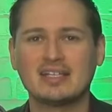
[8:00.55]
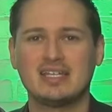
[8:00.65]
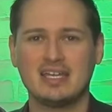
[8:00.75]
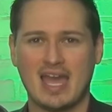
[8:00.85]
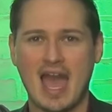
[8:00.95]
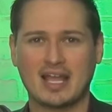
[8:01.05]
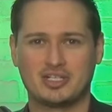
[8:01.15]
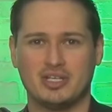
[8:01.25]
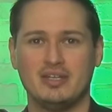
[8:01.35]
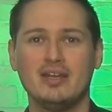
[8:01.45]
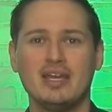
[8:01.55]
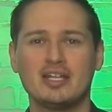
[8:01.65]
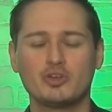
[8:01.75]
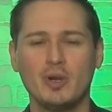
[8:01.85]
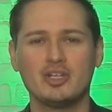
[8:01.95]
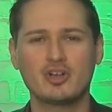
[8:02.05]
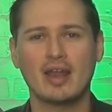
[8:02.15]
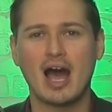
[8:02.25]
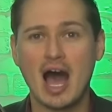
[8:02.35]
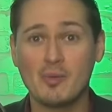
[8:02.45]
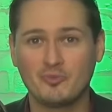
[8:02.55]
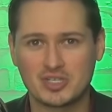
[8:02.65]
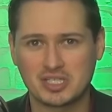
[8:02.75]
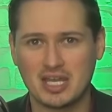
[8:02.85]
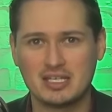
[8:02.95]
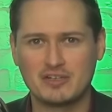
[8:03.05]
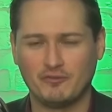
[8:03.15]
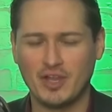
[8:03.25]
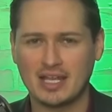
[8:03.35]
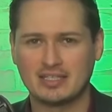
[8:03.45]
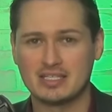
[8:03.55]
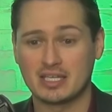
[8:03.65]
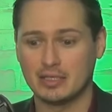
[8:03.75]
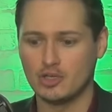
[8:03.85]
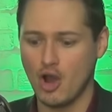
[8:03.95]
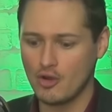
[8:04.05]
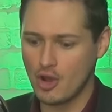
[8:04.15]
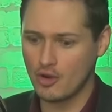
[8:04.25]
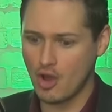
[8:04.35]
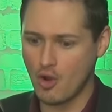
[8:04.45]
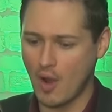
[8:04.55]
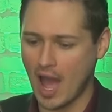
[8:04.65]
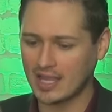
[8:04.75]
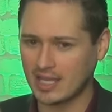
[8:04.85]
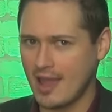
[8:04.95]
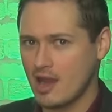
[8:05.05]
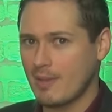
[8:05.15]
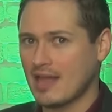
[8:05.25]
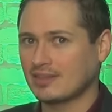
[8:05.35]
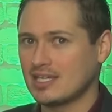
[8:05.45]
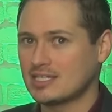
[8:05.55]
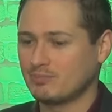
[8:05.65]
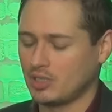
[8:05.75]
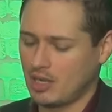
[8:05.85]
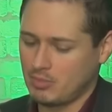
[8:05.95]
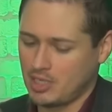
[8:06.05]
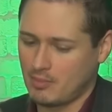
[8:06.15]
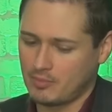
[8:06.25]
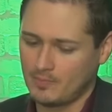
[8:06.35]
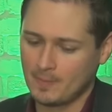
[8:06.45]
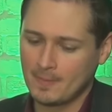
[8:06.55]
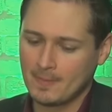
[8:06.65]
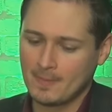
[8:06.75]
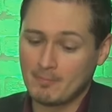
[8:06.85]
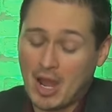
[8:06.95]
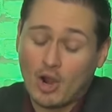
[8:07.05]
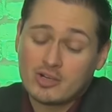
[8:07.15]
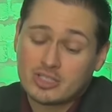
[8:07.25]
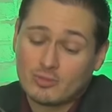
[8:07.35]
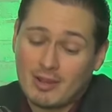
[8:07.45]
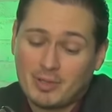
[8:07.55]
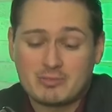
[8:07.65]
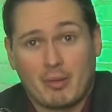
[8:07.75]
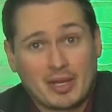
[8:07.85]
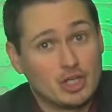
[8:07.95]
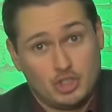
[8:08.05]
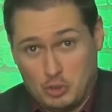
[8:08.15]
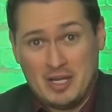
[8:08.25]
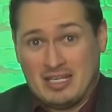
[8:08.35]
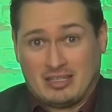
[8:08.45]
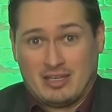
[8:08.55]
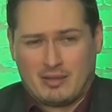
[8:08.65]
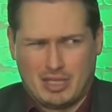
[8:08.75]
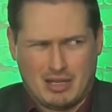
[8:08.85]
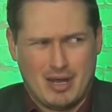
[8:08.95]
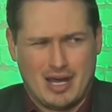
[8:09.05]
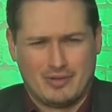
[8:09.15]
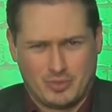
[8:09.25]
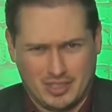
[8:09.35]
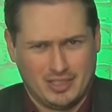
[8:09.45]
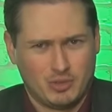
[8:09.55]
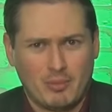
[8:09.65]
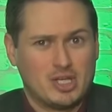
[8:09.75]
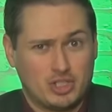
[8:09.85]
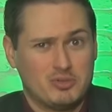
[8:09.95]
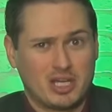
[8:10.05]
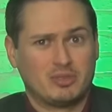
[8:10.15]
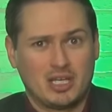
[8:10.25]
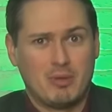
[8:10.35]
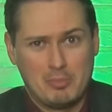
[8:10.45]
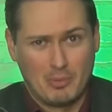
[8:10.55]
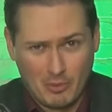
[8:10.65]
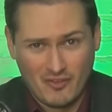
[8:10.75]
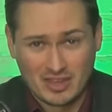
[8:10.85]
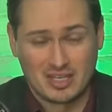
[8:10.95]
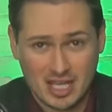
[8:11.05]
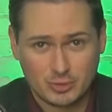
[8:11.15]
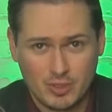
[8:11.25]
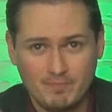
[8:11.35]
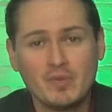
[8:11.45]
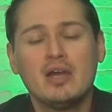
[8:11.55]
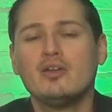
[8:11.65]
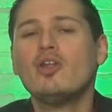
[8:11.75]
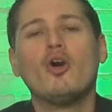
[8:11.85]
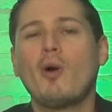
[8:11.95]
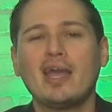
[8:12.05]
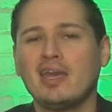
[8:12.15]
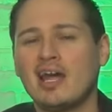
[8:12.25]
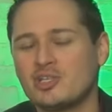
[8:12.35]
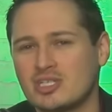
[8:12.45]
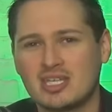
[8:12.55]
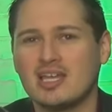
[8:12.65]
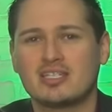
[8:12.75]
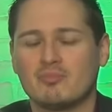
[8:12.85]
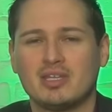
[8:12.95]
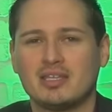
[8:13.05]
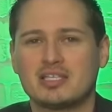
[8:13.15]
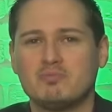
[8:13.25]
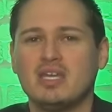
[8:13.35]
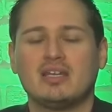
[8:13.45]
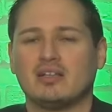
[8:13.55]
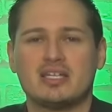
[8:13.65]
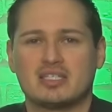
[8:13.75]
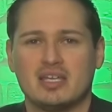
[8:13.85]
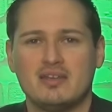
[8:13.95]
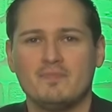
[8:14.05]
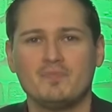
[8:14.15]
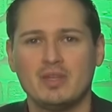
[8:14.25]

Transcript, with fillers: not take action. It's a way to try to obfuscate and deflect and say, no, no, no, I care about this, but I mean, my heart's in the right place, but I'm not gonna do anything. I mean, come on, really? You want me to do something to maybe prevent the next one? No, why can't I just say something that's meaningless that